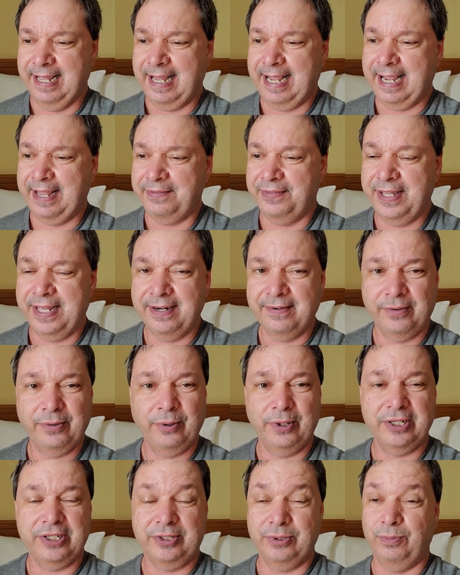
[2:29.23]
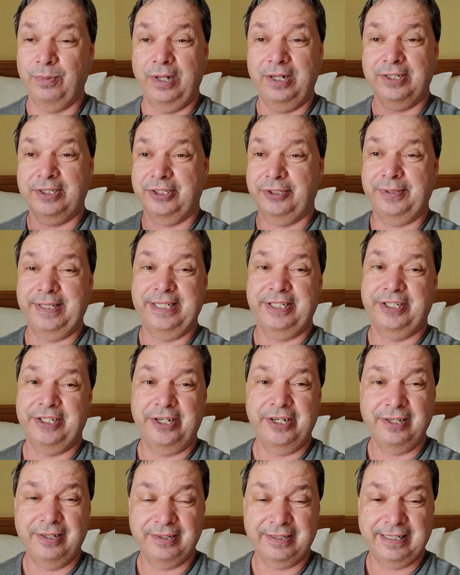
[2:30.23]
And then, of course, the Wall Street
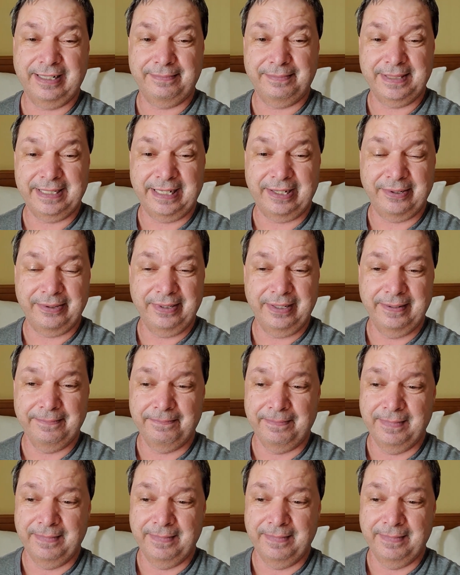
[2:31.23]
Journal comes out